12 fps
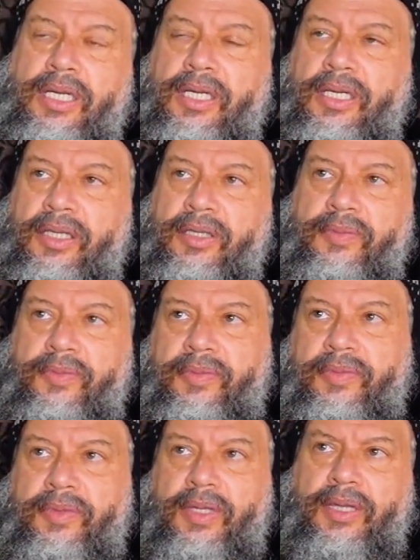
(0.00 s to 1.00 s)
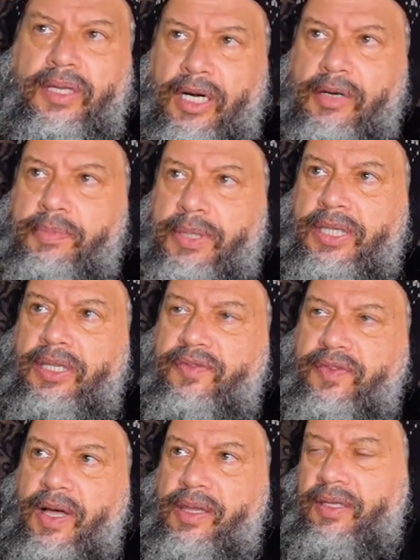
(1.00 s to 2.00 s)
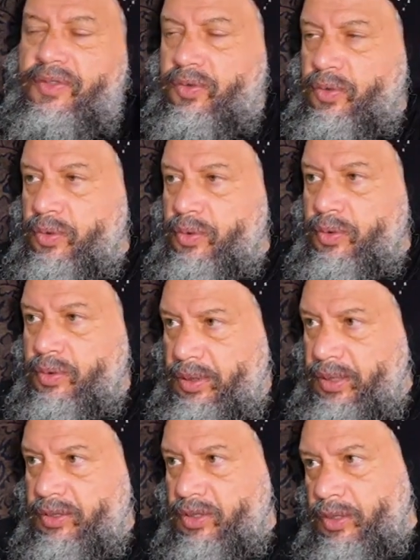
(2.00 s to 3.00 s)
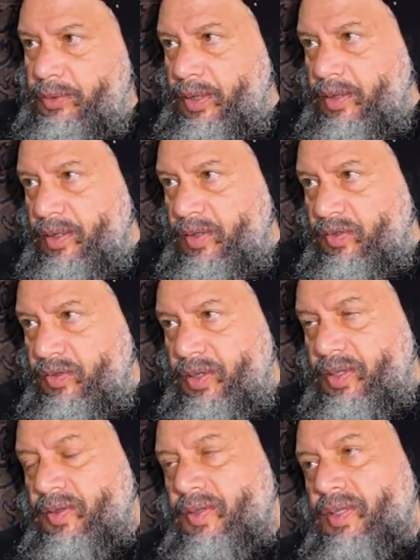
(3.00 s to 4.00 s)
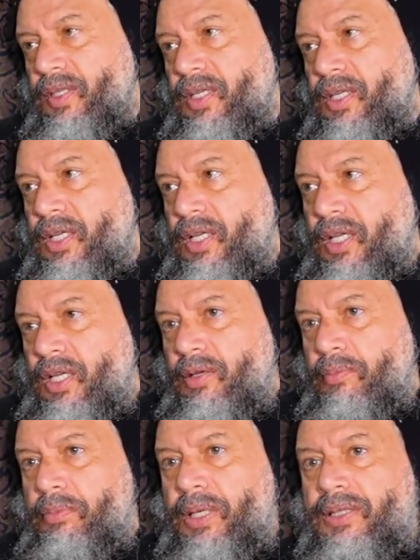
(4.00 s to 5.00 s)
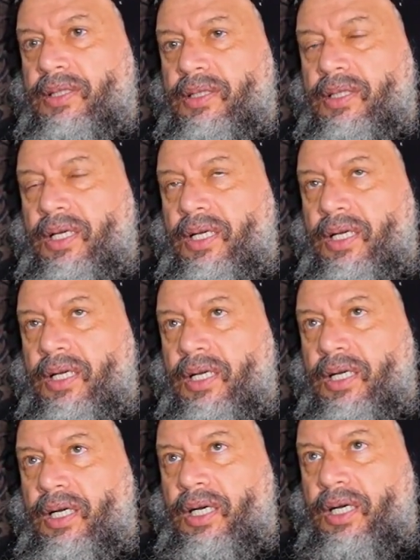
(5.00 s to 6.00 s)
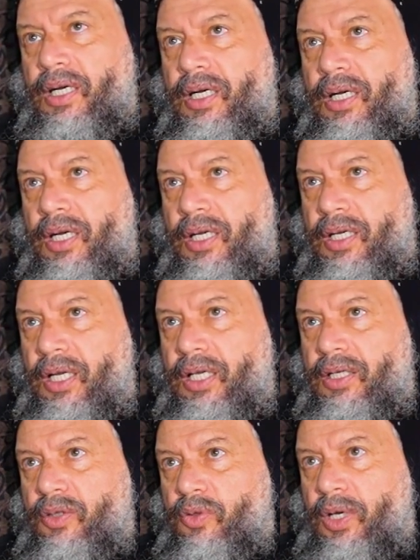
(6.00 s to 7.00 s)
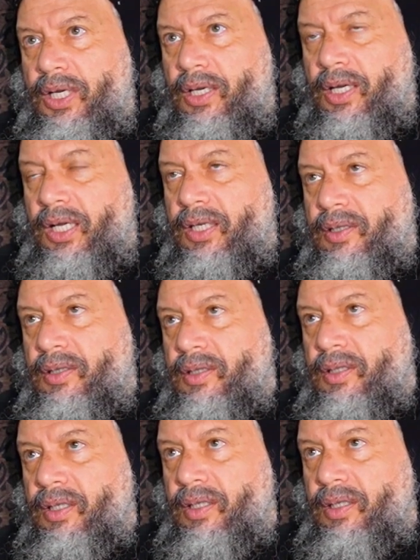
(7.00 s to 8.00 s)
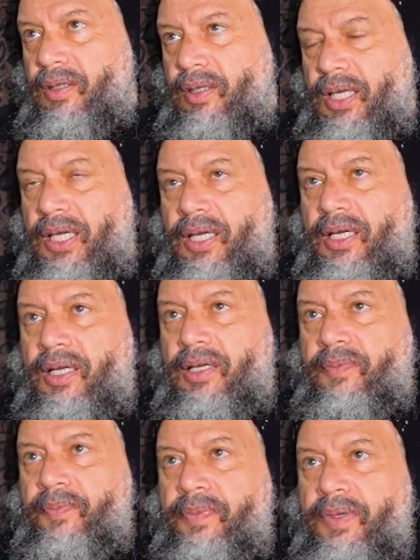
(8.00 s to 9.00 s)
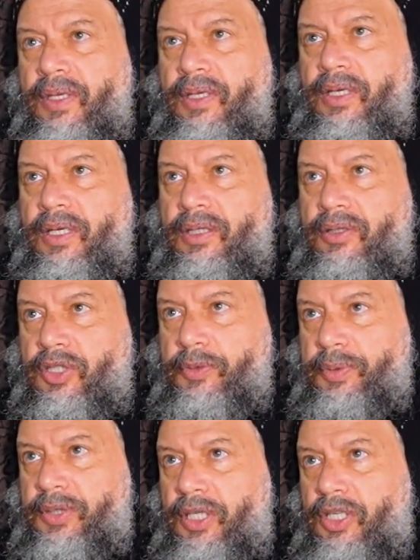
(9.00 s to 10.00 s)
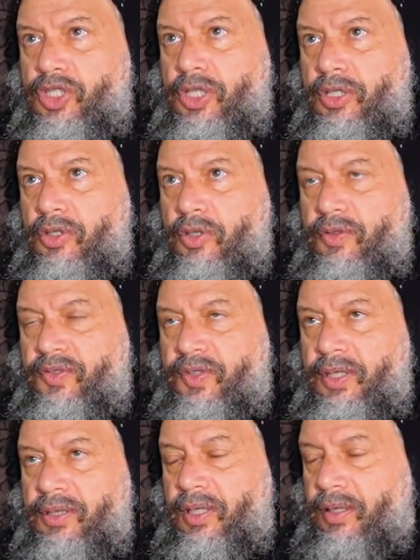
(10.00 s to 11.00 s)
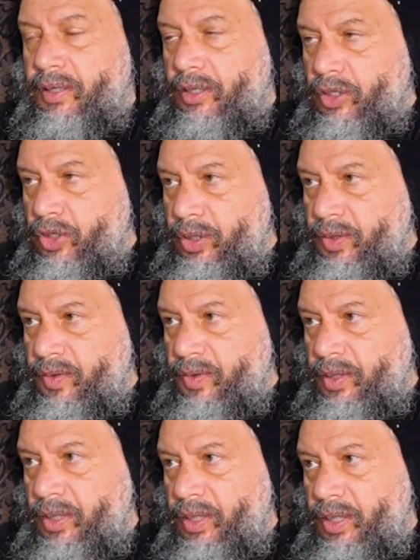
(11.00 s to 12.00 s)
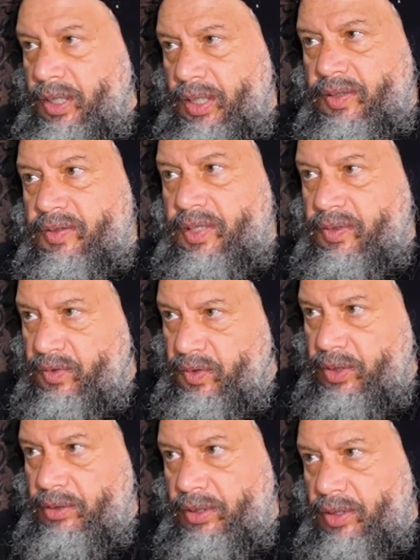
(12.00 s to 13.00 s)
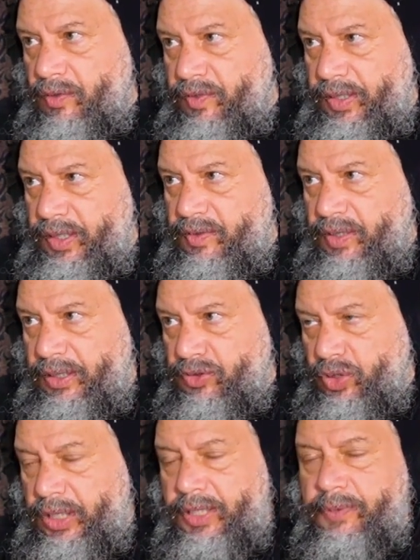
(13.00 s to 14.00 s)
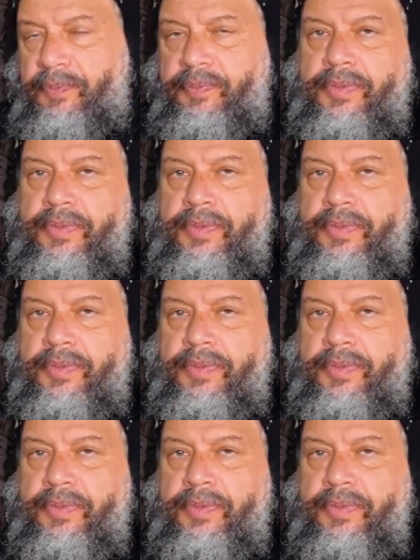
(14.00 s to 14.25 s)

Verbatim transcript: there are many fathers who interpret this verse, but uh, I like to highlight the interpretation of Saint Athanasius and Saint Cyril of Alexandria.